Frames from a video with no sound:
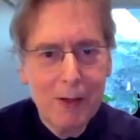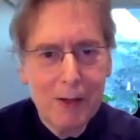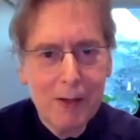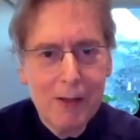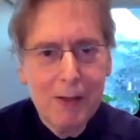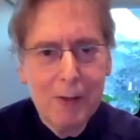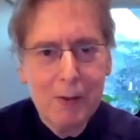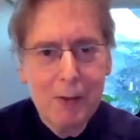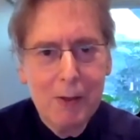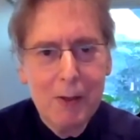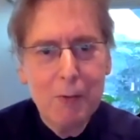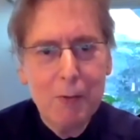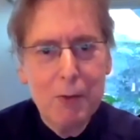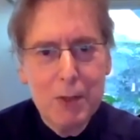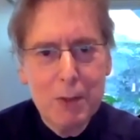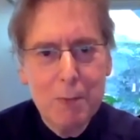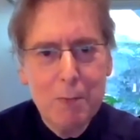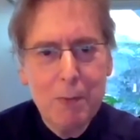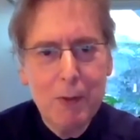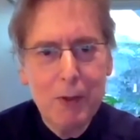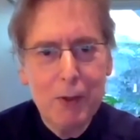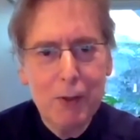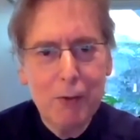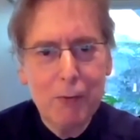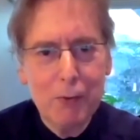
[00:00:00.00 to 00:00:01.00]
It was a
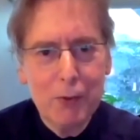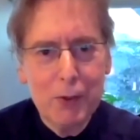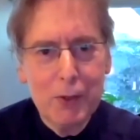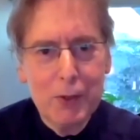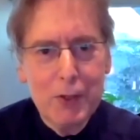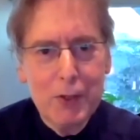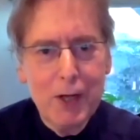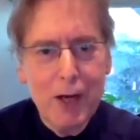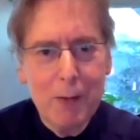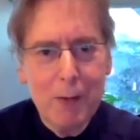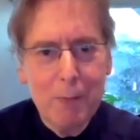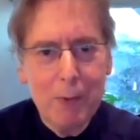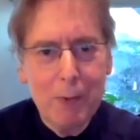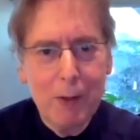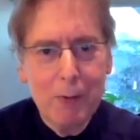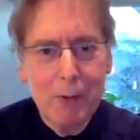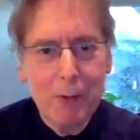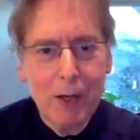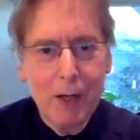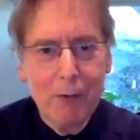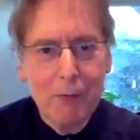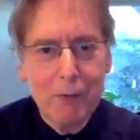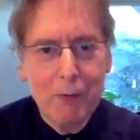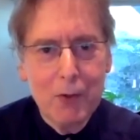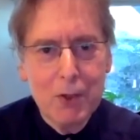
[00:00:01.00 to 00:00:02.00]
bit over the top, I would
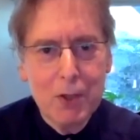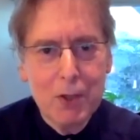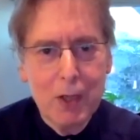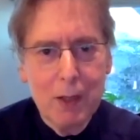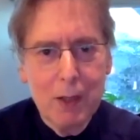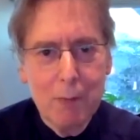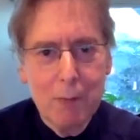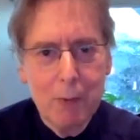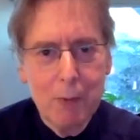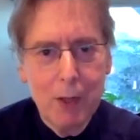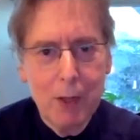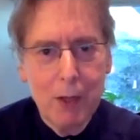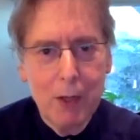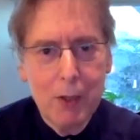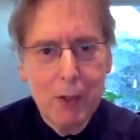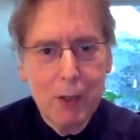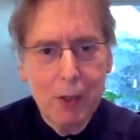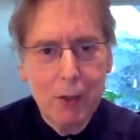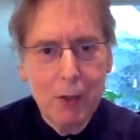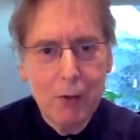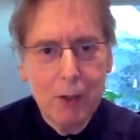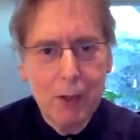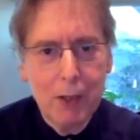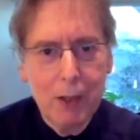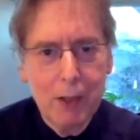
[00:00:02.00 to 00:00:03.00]
have to say, but on the
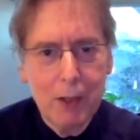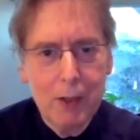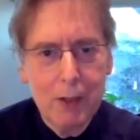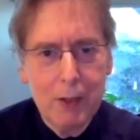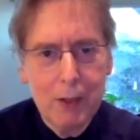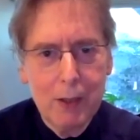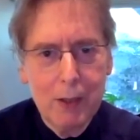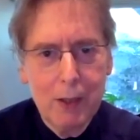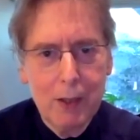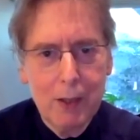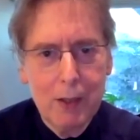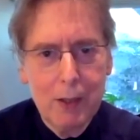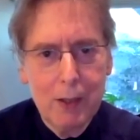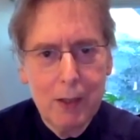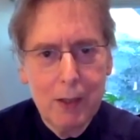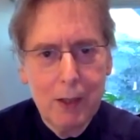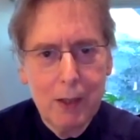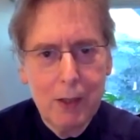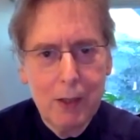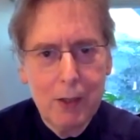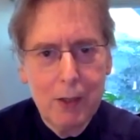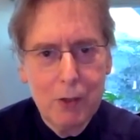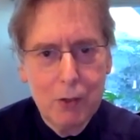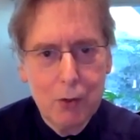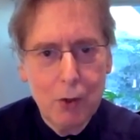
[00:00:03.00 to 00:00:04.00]
other hand,
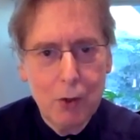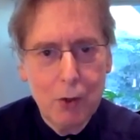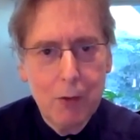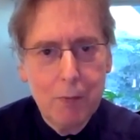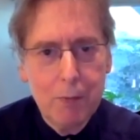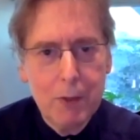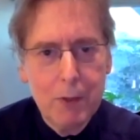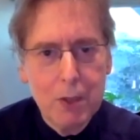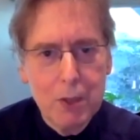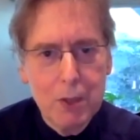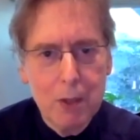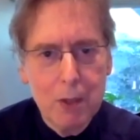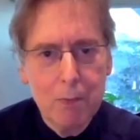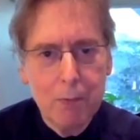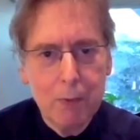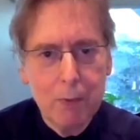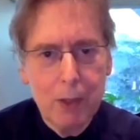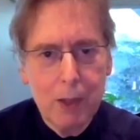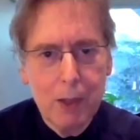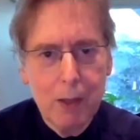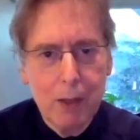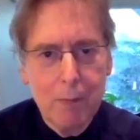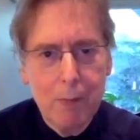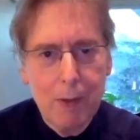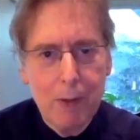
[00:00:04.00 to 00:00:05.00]
it taught me
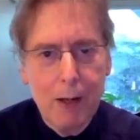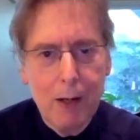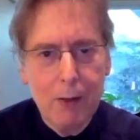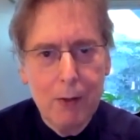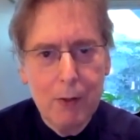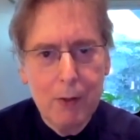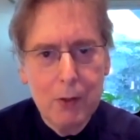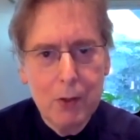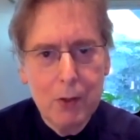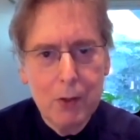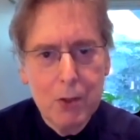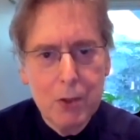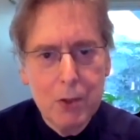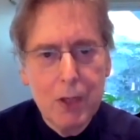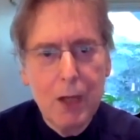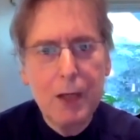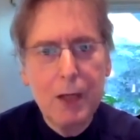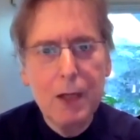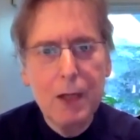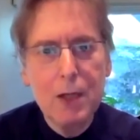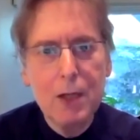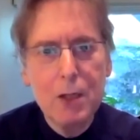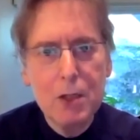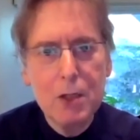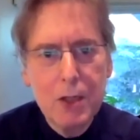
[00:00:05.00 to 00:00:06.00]
something about
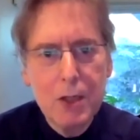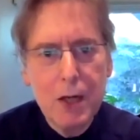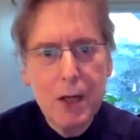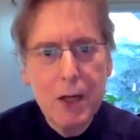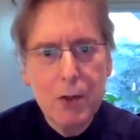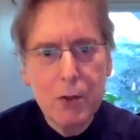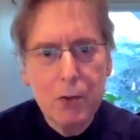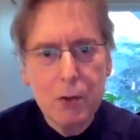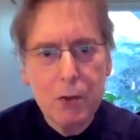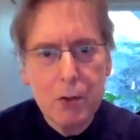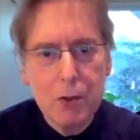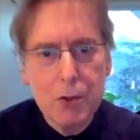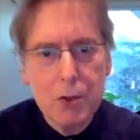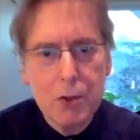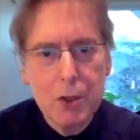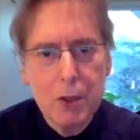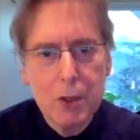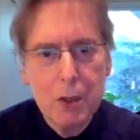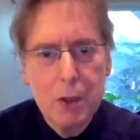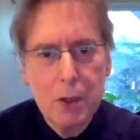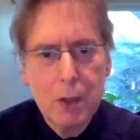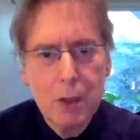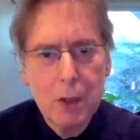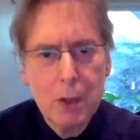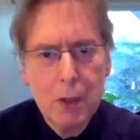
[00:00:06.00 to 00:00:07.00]
setting the standards.
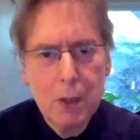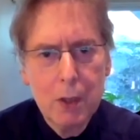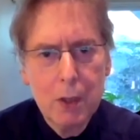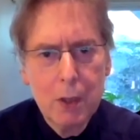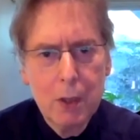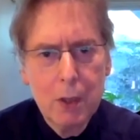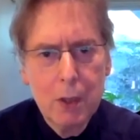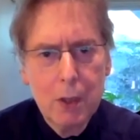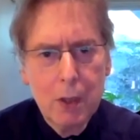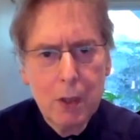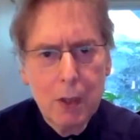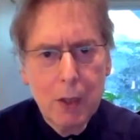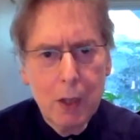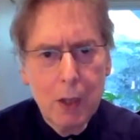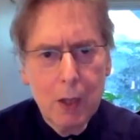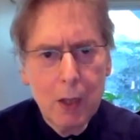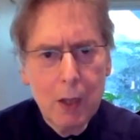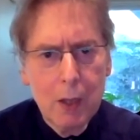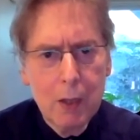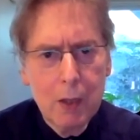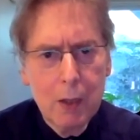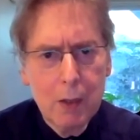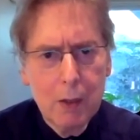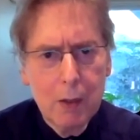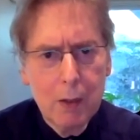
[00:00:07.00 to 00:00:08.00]

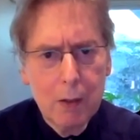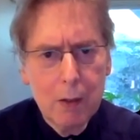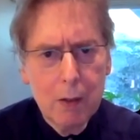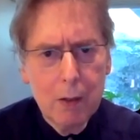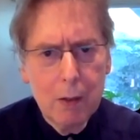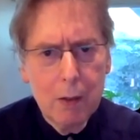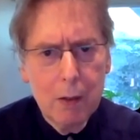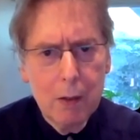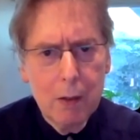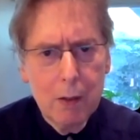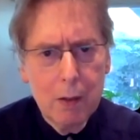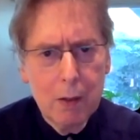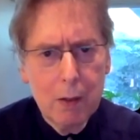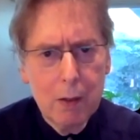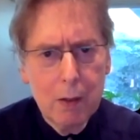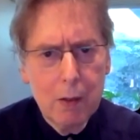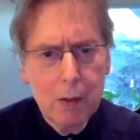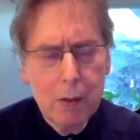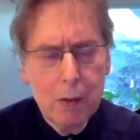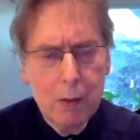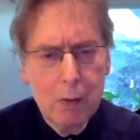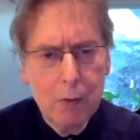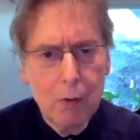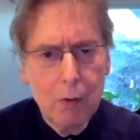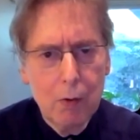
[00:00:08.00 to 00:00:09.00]
And
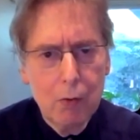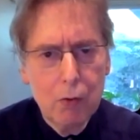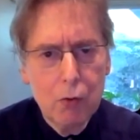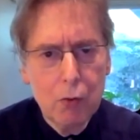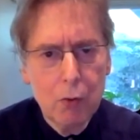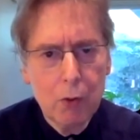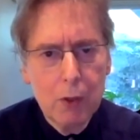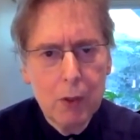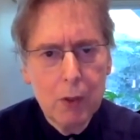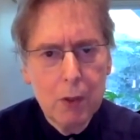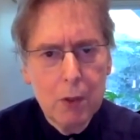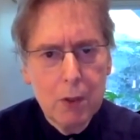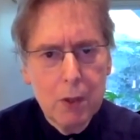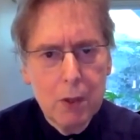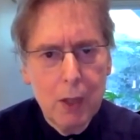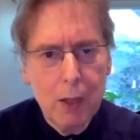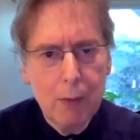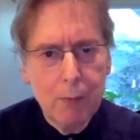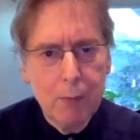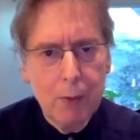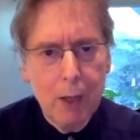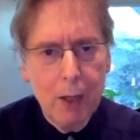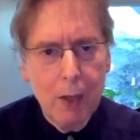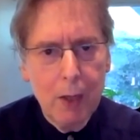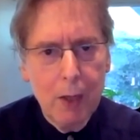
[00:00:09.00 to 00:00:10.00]
during the time
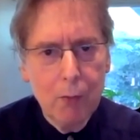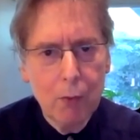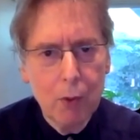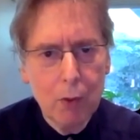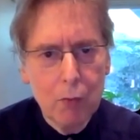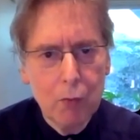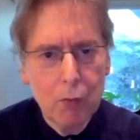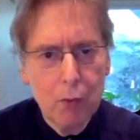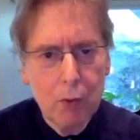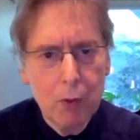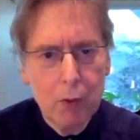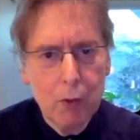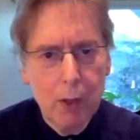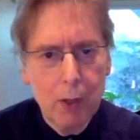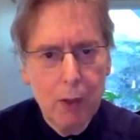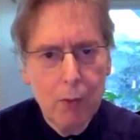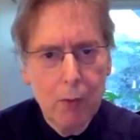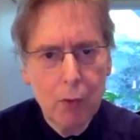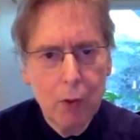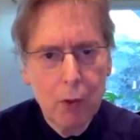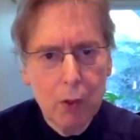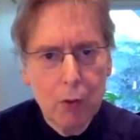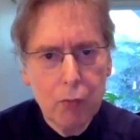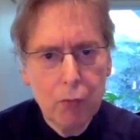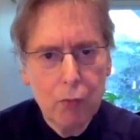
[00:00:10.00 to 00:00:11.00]
that I worked with her, I
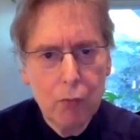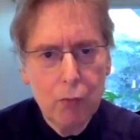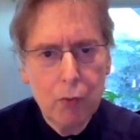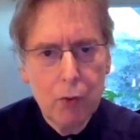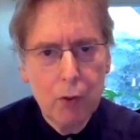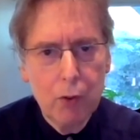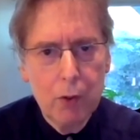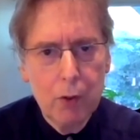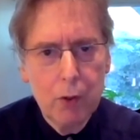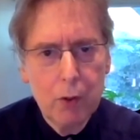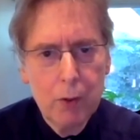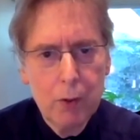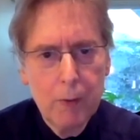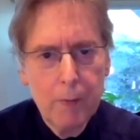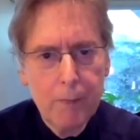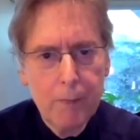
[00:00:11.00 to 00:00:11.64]
worked through the